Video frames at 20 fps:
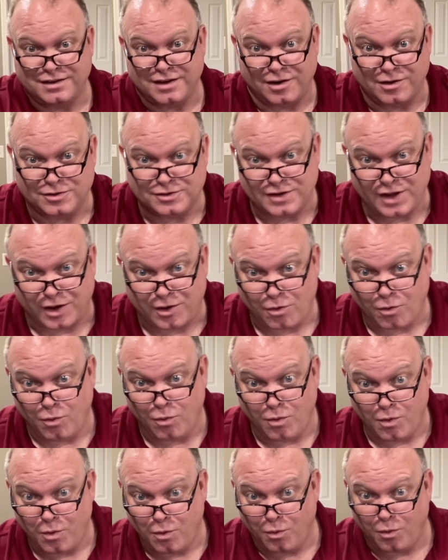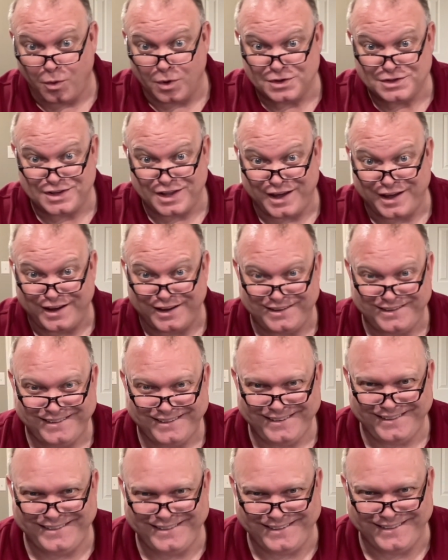there, it's like, where's the head?
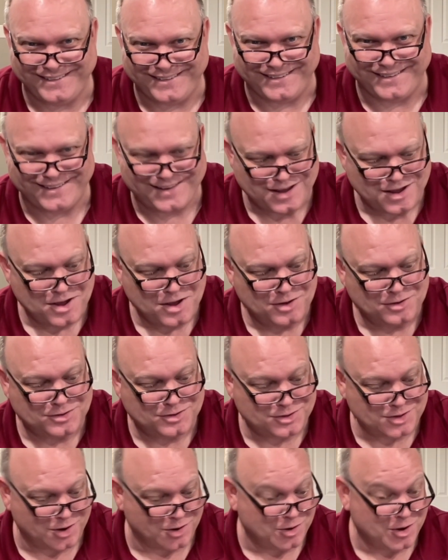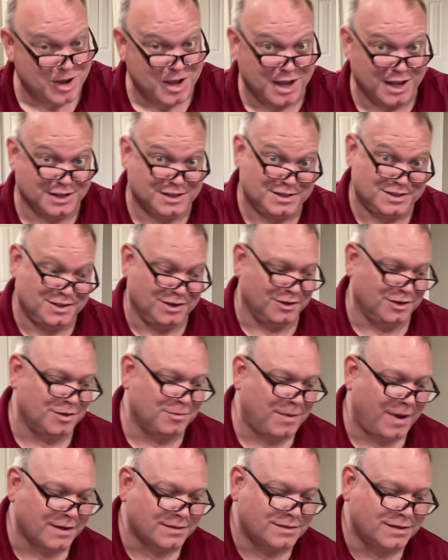So, it's still in the
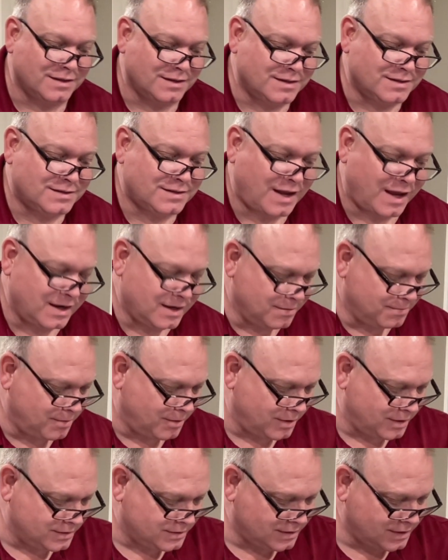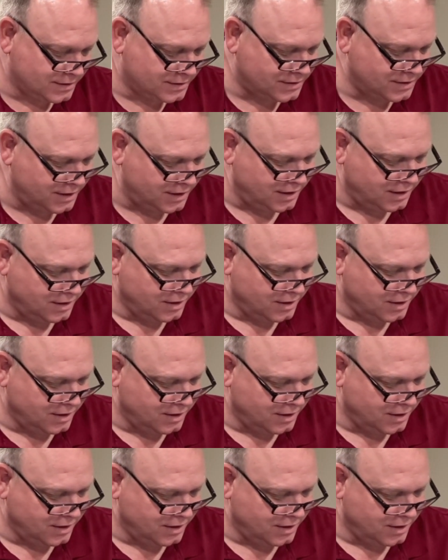box. And the side components, let's see.